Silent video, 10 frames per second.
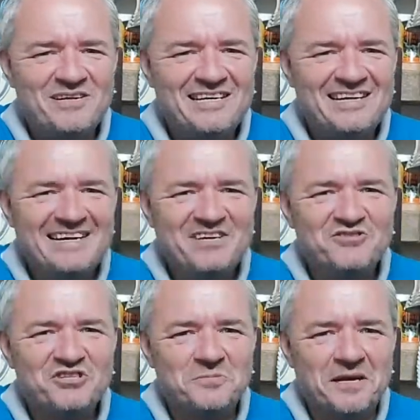he goes
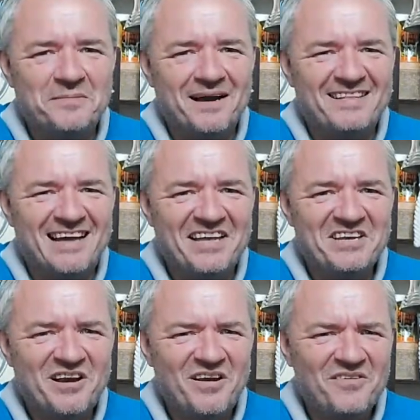to bed about 9
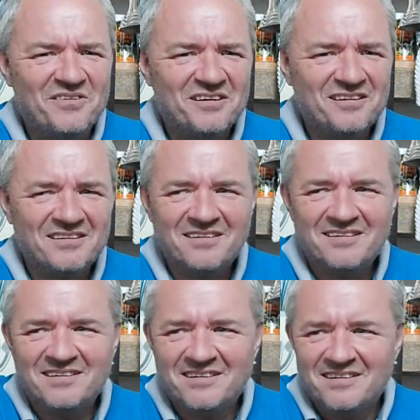o'clock.
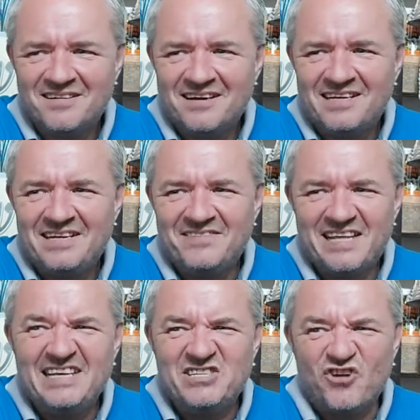And even
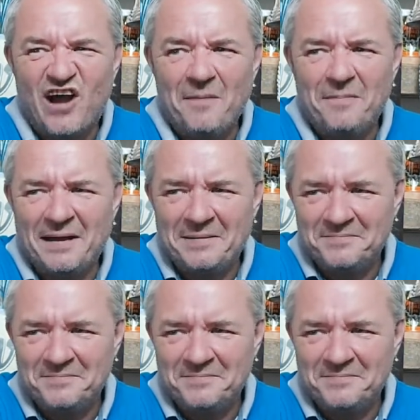then he's not happy.